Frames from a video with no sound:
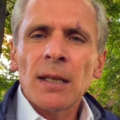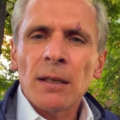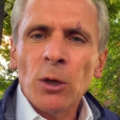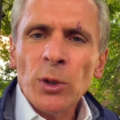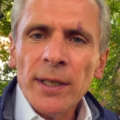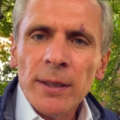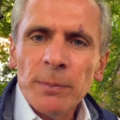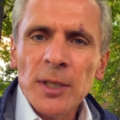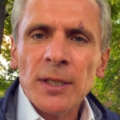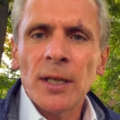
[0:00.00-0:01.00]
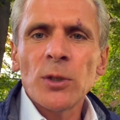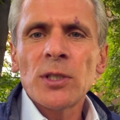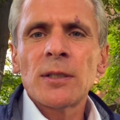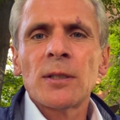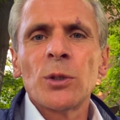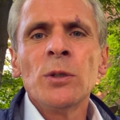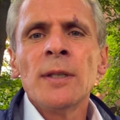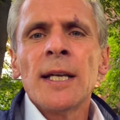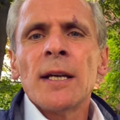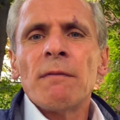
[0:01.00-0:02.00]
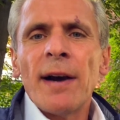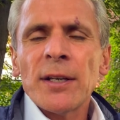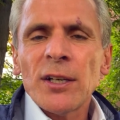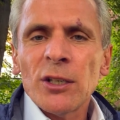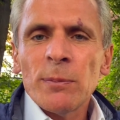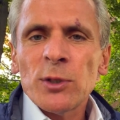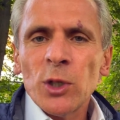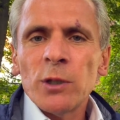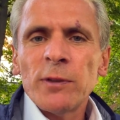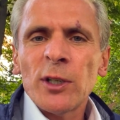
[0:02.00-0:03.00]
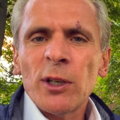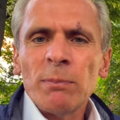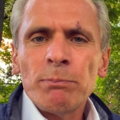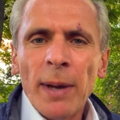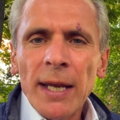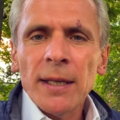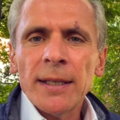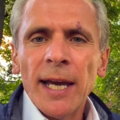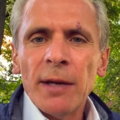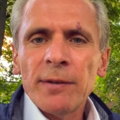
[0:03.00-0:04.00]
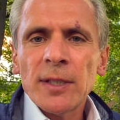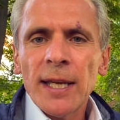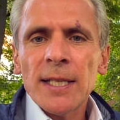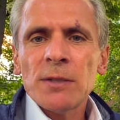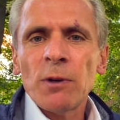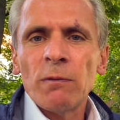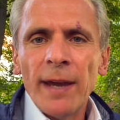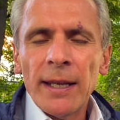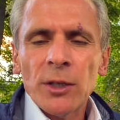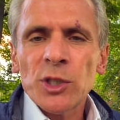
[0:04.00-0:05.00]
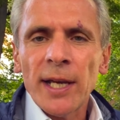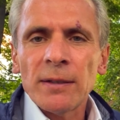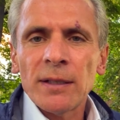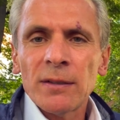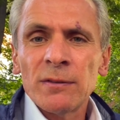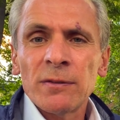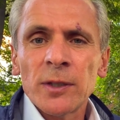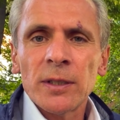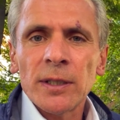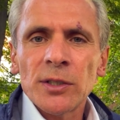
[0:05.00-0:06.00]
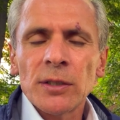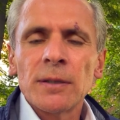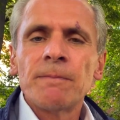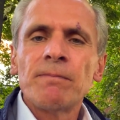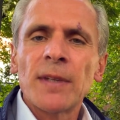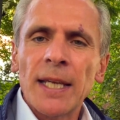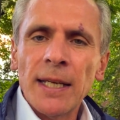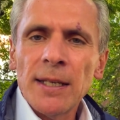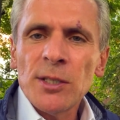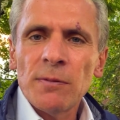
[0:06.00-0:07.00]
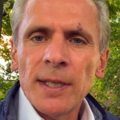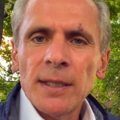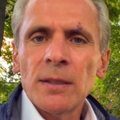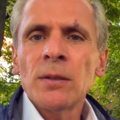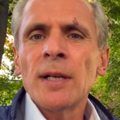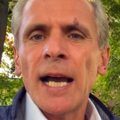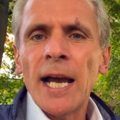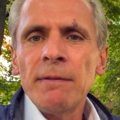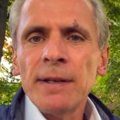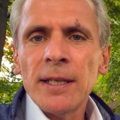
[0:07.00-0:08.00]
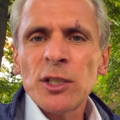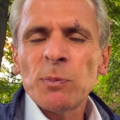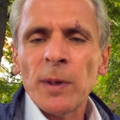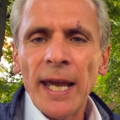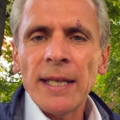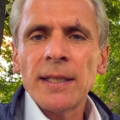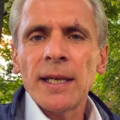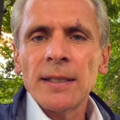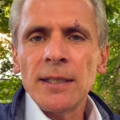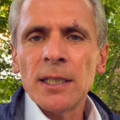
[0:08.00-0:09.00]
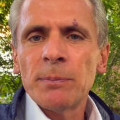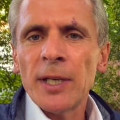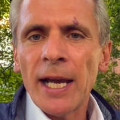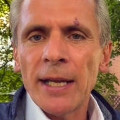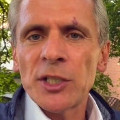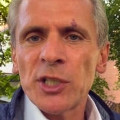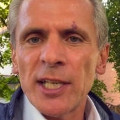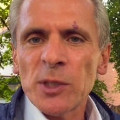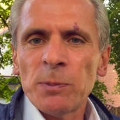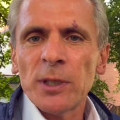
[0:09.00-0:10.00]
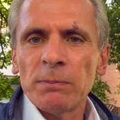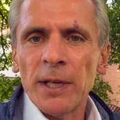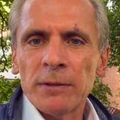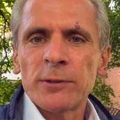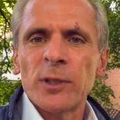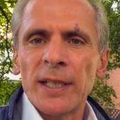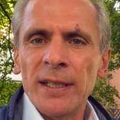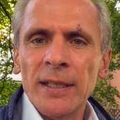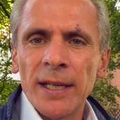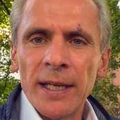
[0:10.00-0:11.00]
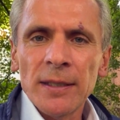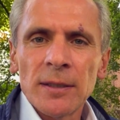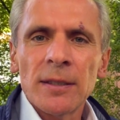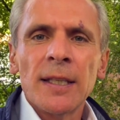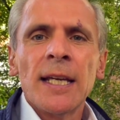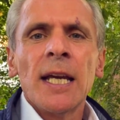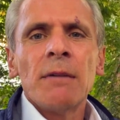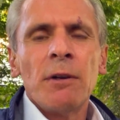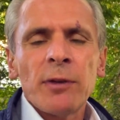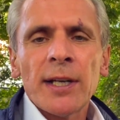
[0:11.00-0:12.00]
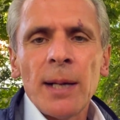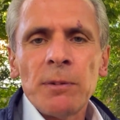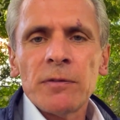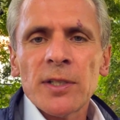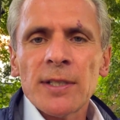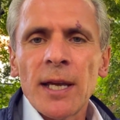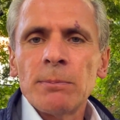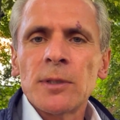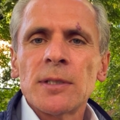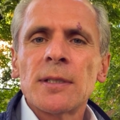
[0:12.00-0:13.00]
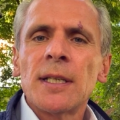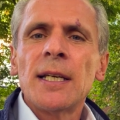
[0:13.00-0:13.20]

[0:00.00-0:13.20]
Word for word: Looking a bit closer though, one can observe a compelling evidence for value chain reconfiguration. In this video, I will explain the idea behind chessboard method E8 with a couple of examples.